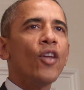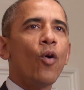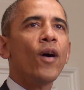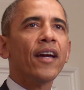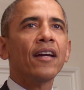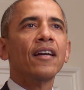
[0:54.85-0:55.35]

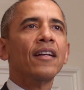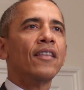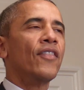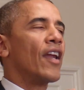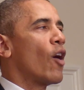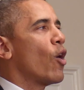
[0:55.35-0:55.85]
knowing
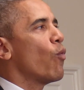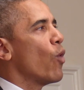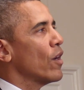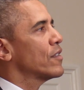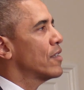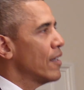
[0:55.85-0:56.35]
that our
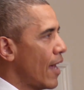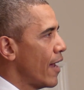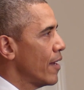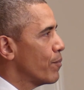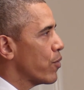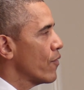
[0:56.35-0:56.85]
work
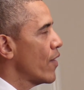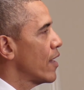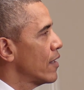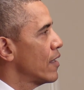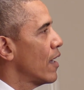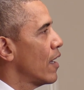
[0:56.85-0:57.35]
today
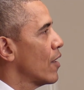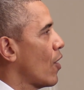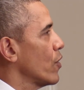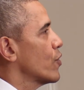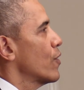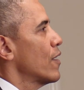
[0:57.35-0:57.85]
prevented an
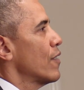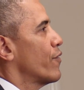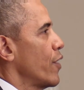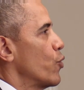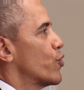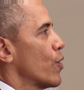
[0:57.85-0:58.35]
alternate
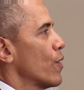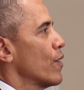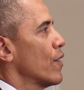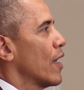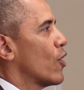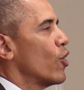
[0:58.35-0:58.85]
future
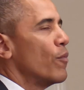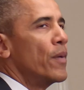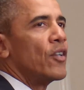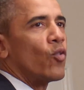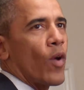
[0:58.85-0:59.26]
that could have been